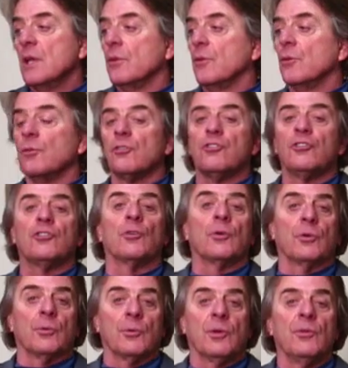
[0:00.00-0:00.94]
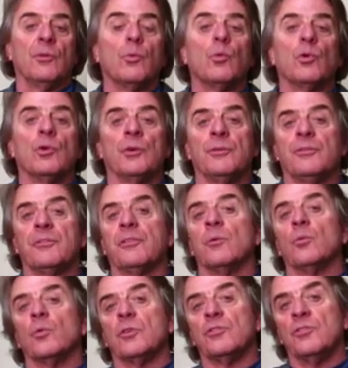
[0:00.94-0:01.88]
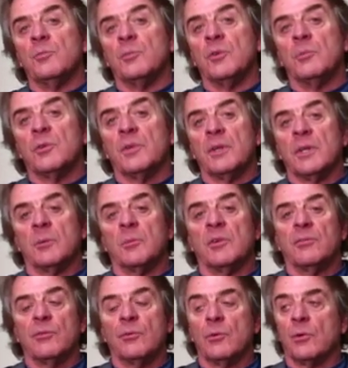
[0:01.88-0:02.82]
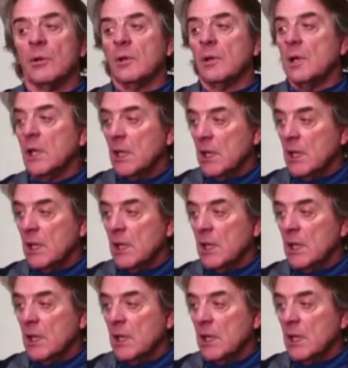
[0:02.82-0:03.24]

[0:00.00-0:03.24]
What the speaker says: that are shorter in the woods than what you've been playing before,